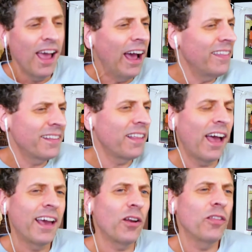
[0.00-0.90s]
And then I
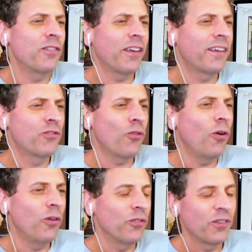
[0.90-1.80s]
got all these like
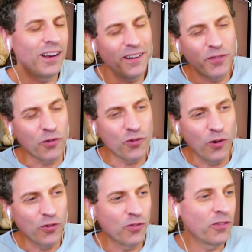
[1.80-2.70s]
trolls. I don't know if they're
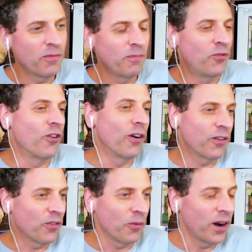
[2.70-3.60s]
trolls or just
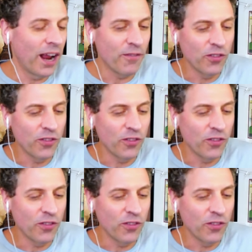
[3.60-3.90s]
jerks or whatever.